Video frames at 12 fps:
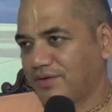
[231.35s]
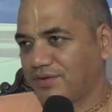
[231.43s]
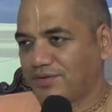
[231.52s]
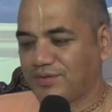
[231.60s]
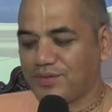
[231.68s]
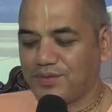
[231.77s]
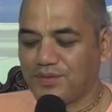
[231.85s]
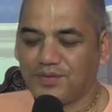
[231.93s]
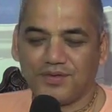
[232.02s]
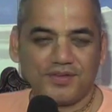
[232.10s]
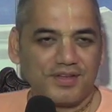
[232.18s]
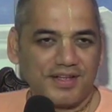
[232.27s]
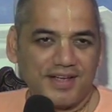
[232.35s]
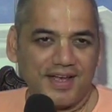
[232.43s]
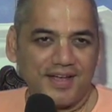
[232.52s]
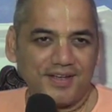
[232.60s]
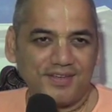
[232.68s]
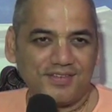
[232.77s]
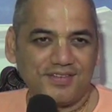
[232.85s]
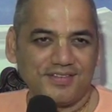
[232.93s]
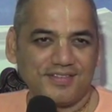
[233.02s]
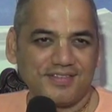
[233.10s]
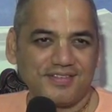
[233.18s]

So the king's